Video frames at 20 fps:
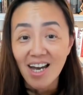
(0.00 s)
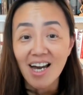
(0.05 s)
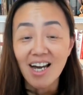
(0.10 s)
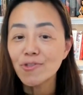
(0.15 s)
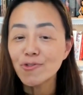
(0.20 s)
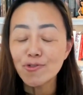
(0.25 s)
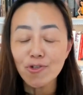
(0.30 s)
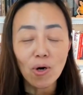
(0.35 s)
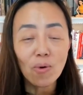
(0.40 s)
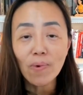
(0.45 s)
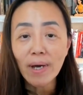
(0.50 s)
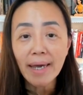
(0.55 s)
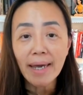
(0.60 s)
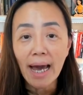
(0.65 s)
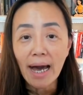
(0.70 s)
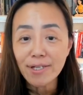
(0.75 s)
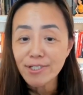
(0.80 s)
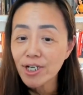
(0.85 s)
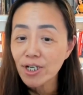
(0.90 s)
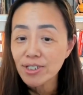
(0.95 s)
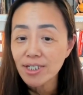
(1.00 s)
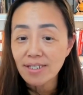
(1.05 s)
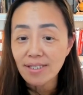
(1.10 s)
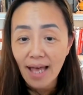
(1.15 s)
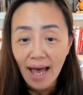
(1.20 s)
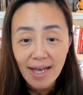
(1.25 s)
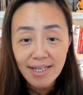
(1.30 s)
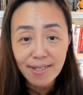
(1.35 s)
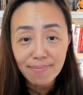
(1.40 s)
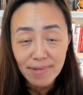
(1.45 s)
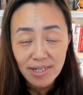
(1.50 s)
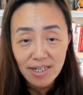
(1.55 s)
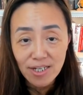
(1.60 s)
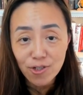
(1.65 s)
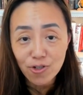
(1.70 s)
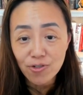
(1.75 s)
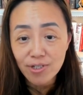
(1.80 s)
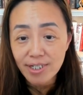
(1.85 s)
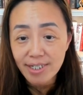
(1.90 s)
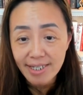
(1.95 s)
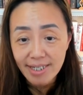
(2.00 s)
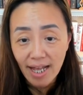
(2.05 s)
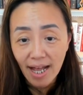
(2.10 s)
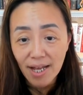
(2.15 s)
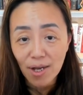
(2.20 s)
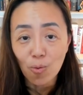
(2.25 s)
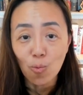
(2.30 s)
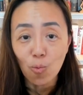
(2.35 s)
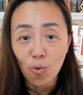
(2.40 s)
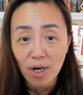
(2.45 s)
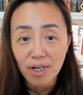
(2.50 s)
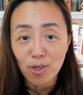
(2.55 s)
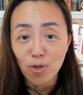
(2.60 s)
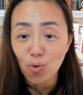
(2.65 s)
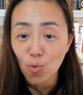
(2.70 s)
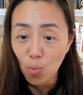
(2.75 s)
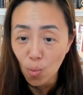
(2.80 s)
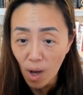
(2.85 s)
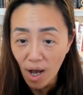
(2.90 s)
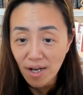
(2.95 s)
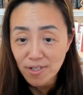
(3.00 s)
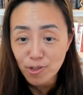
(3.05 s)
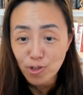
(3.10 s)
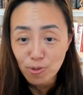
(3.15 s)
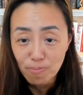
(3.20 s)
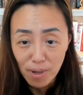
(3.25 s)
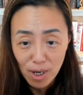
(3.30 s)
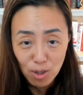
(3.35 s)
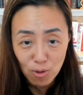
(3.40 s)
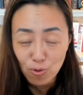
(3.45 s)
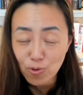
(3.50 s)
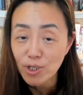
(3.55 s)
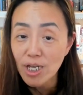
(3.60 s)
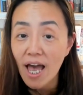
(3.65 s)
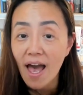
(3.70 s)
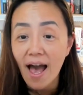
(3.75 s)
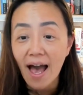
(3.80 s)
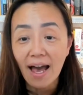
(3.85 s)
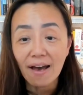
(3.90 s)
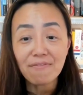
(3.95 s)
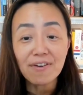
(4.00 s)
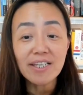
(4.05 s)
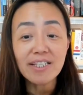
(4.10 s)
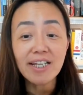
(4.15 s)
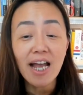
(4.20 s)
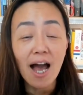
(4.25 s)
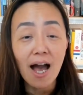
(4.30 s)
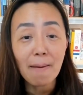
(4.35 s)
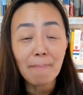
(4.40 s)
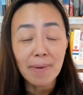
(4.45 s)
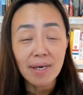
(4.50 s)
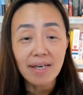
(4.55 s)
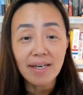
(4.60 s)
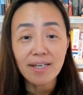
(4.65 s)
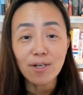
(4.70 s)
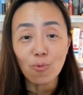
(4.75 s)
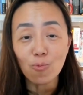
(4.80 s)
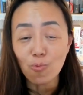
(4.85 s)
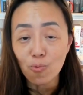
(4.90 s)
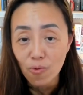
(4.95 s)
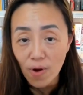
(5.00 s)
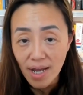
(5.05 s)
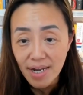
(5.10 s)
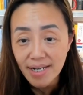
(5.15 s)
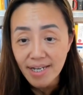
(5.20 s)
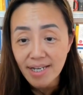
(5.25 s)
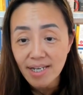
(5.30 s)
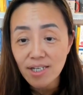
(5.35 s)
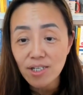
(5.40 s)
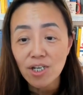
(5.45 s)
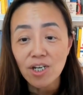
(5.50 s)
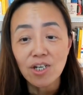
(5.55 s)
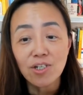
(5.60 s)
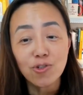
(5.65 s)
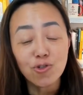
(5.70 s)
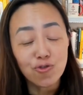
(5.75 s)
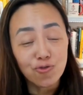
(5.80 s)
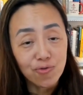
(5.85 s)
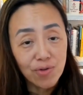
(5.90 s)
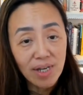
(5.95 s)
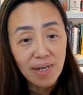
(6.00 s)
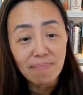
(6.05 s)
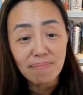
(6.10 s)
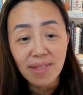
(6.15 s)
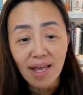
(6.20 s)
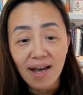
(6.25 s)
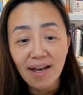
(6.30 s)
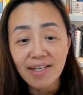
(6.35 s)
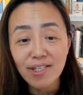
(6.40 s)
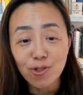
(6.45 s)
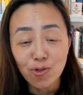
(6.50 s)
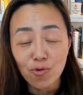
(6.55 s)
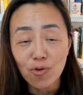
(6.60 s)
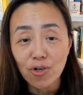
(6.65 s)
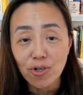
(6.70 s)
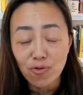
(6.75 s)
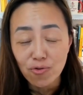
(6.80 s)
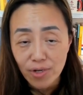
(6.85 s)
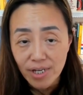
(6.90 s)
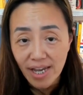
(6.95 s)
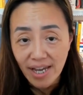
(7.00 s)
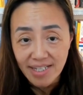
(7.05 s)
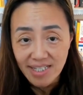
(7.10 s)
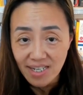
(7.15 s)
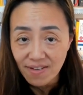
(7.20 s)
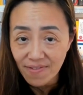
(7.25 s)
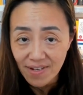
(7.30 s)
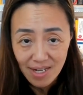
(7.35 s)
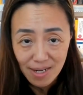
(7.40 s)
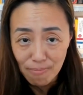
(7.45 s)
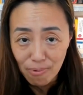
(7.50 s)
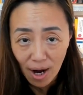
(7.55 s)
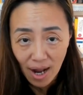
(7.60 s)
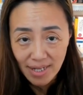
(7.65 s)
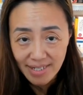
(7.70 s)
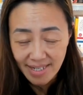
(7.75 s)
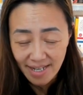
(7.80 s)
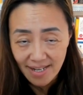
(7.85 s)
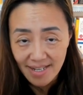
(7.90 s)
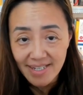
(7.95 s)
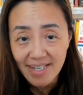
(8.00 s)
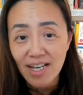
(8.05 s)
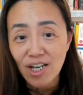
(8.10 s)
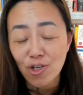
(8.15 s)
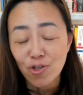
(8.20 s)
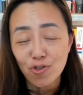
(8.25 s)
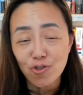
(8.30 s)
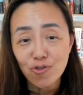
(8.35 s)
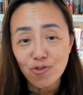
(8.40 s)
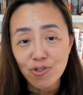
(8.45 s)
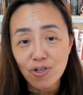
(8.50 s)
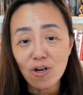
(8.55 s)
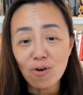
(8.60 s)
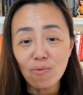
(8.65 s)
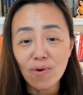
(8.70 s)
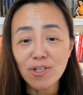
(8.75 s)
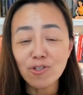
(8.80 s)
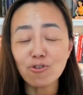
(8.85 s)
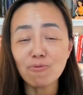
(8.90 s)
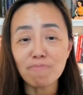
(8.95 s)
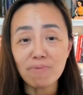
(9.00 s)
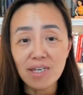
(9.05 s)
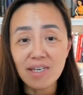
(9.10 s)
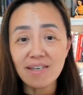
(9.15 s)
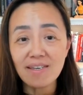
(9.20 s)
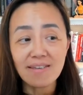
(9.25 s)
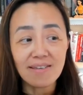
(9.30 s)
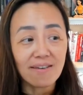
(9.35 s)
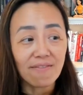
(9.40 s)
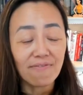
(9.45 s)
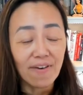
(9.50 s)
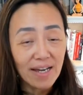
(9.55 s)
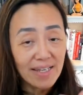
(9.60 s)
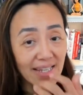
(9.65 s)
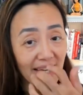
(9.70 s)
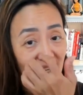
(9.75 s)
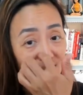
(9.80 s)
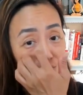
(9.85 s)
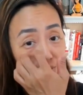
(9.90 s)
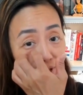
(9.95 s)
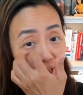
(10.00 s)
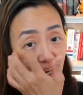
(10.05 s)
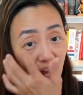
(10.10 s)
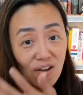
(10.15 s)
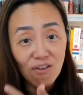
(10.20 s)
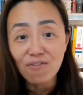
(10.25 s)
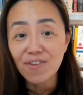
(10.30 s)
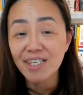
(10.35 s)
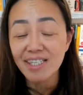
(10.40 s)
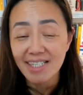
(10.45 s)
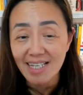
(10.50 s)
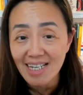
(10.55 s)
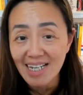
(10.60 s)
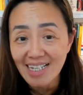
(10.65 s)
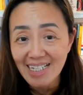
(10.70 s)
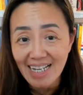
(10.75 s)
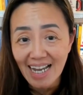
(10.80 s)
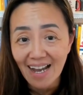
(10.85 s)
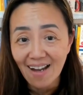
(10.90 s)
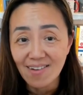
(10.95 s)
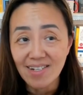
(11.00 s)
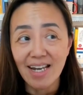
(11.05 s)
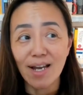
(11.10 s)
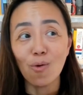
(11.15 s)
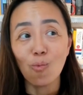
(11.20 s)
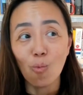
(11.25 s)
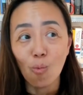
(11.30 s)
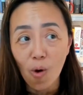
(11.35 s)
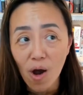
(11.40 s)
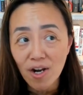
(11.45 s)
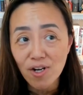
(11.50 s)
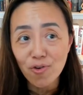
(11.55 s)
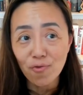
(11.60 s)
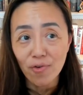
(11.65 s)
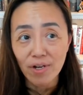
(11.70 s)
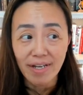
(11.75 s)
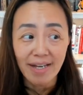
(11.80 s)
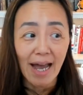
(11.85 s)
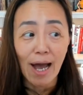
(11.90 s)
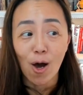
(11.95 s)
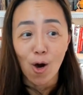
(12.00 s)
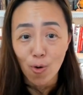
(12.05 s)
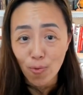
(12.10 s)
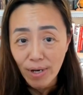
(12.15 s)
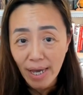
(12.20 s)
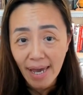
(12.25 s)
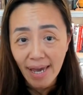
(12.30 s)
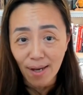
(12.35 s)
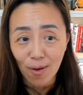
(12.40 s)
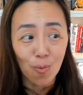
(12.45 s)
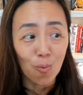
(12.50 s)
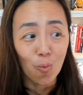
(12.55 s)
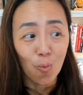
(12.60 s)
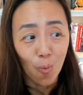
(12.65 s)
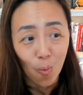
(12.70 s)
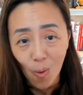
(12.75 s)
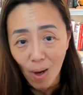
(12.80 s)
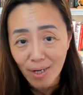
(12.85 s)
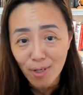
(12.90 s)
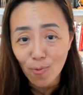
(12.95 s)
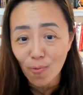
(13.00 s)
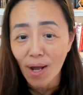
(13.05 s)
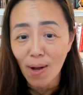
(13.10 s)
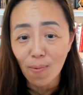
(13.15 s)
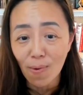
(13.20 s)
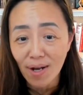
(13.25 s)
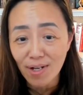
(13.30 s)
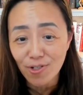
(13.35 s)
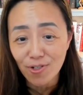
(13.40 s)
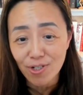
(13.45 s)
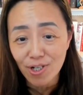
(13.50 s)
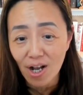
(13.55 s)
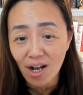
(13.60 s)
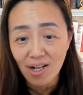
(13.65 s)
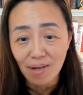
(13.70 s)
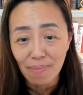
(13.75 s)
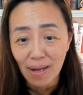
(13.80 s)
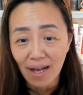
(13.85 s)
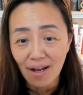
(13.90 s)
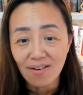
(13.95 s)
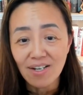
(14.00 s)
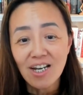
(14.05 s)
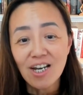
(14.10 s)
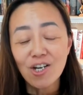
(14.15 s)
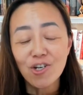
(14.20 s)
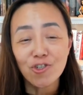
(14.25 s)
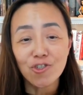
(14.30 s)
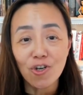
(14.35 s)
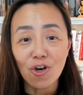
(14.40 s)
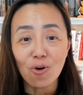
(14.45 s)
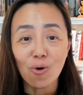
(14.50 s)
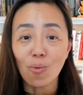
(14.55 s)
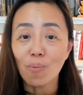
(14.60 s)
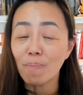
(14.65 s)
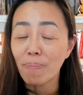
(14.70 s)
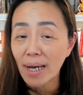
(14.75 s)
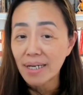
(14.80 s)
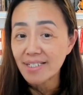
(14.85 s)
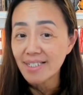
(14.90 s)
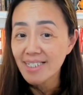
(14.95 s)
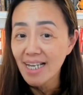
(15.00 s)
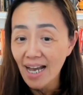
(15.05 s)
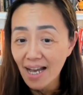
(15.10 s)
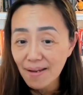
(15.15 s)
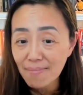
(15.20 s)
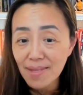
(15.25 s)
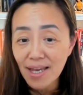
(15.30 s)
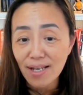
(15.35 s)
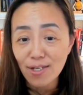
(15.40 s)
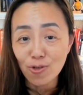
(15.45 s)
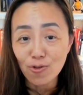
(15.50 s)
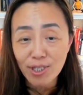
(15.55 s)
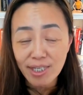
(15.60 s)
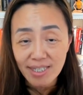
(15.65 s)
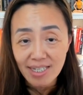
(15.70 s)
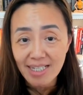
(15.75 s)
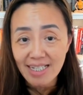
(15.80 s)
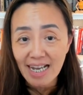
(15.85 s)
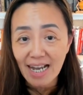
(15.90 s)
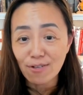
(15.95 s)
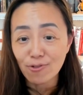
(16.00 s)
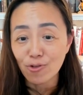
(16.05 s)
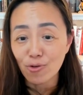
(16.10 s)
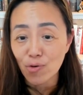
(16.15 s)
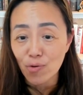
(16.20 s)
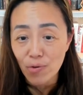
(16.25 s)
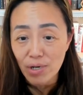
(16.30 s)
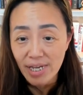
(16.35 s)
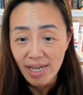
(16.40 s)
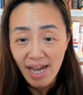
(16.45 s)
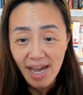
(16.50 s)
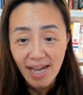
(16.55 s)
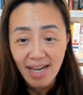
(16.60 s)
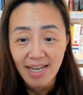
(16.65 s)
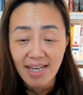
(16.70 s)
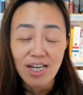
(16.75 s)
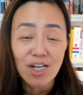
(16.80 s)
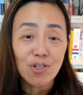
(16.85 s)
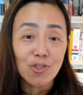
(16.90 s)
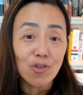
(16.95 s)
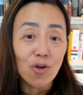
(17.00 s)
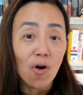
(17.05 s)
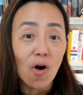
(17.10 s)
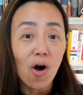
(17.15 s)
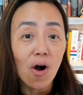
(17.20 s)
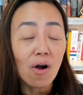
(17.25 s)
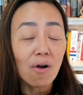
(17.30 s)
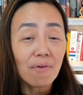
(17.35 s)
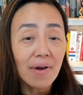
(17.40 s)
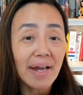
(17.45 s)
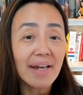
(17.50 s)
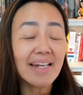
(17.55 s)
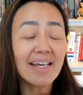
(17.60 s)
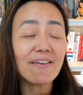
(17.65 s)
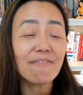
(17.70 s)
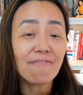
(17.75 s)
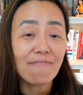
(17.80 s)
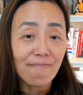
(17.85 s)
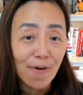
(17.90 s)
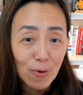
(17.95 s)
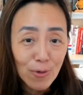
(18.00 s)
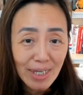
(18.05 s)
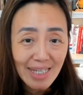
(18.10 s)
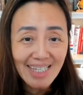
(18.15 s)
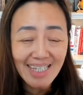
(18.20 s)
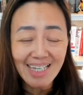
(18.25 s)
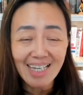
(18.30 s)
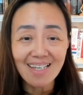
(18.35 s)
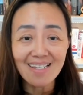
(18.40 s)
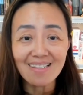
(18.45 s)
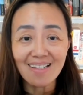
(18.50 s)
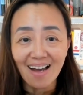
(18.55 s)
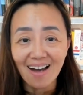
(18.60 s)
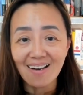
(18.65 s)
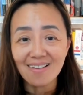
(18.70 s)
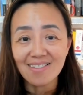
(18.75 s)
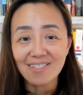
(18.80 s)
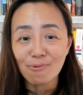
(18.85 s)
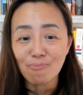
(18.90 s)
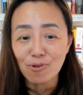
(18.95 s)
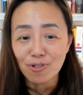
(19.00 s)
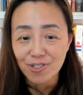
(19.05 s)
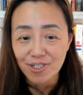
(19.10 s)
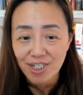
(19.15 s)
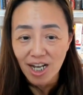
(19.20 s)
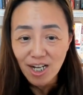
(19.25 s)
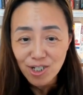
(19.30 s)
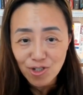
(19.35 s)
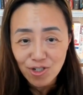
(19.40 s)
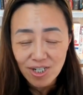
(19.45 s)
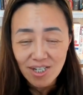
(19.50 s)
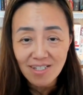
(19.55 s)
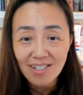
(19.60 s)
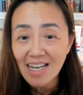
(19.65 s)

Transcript: Don't wait until the last minute to decide what you want to post. Having topic ready streamlines your creativity process. You don't want to be finding yourself sitting down and wondering, okay, what do I want to talk about? So by the time that you sit down to create, you're already focusing on the production